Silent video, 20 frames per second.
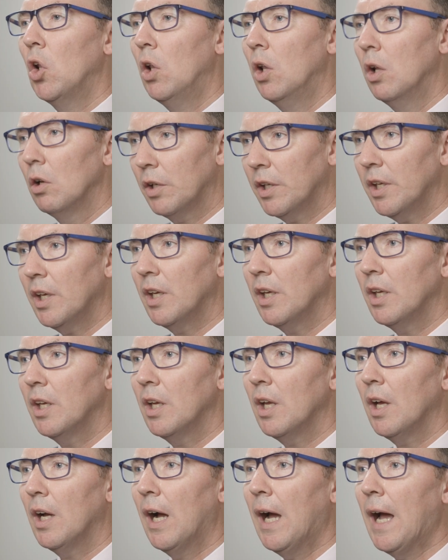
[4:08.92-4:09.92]

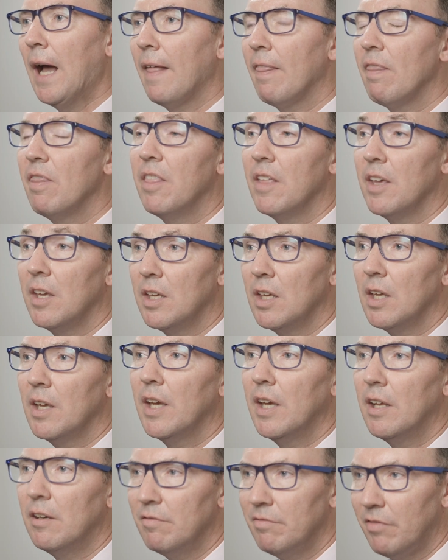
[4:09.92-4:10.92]
looking at the
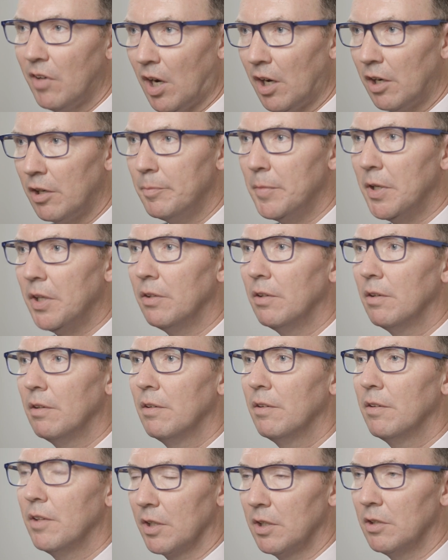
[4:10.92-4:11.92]
environment
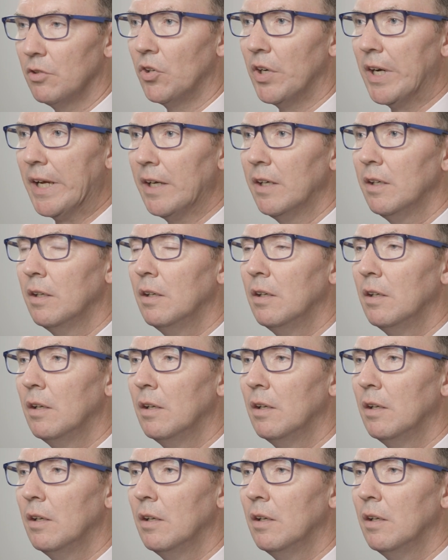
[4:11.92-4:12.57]
that you're in,